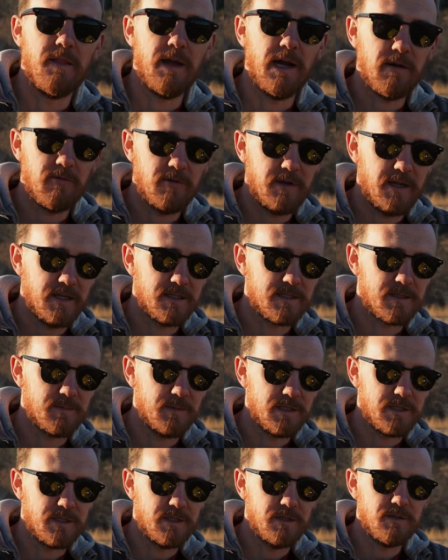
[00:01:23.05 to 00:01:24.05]
That one had some
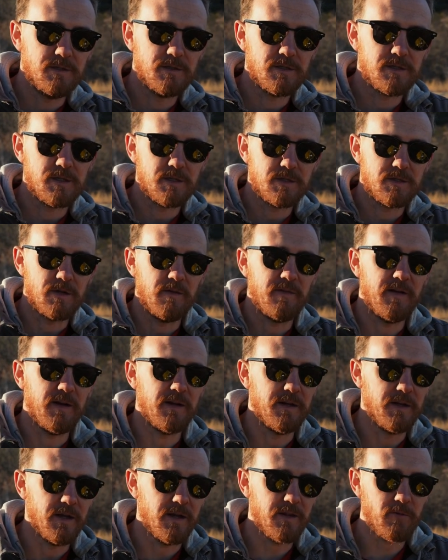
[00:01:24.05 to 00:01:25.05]
issues, so I
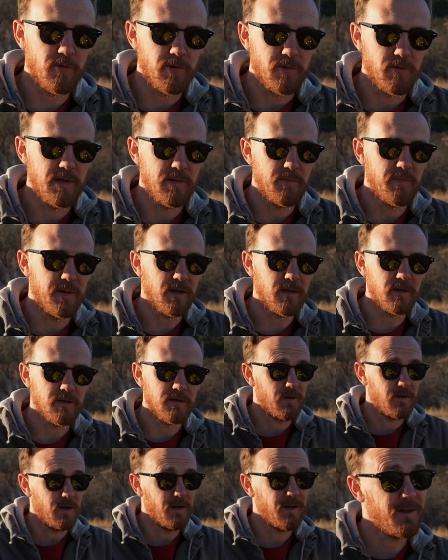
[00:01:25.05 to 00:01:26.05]
found another one
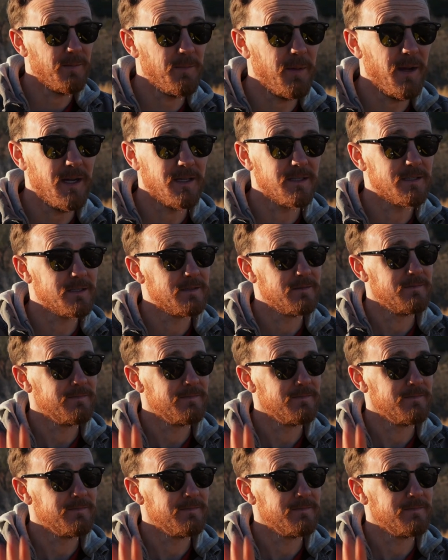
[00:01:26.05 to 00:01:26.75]
rebuilt, 100 bucks.